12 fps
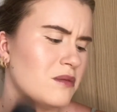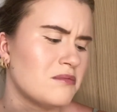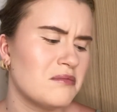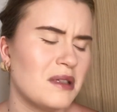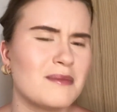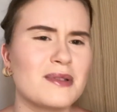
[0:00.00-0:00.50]

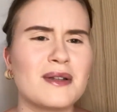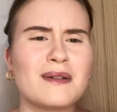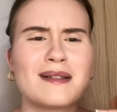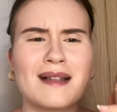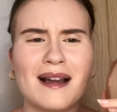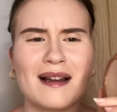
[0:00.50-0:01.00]
I'm so
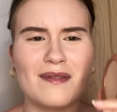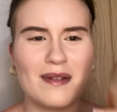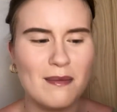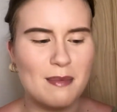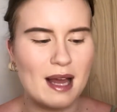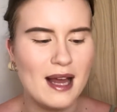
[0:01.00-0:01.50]
sad I've hit
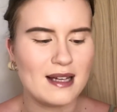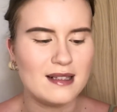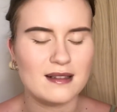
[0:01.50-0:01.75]
pan.